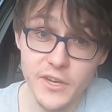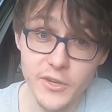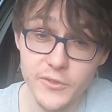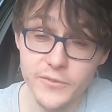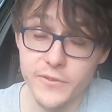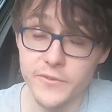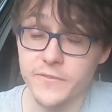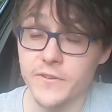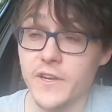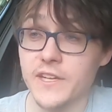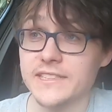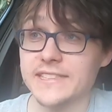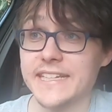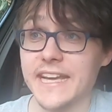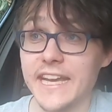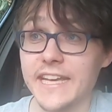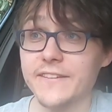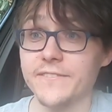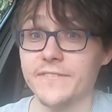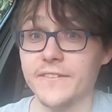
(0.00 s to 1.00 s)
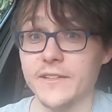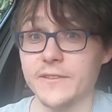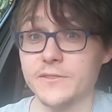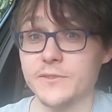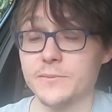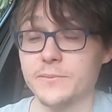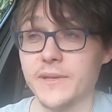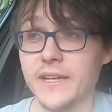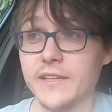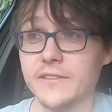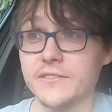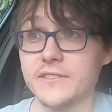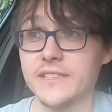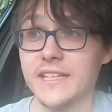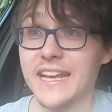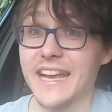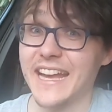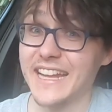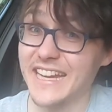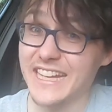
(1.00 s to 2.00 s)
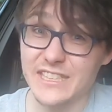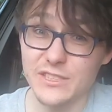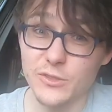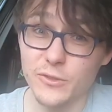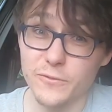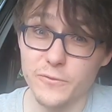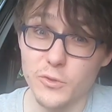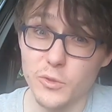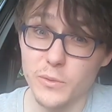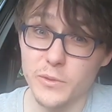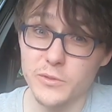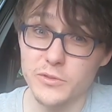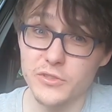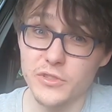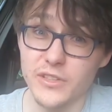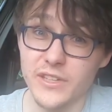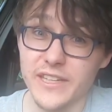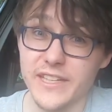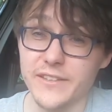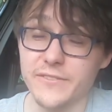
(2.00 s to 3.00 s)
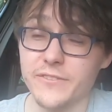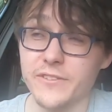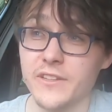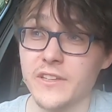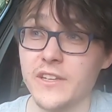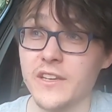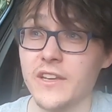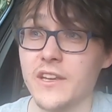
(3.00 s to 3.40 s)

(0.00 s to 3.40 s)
over £38,000, and that's got four-wheel drive.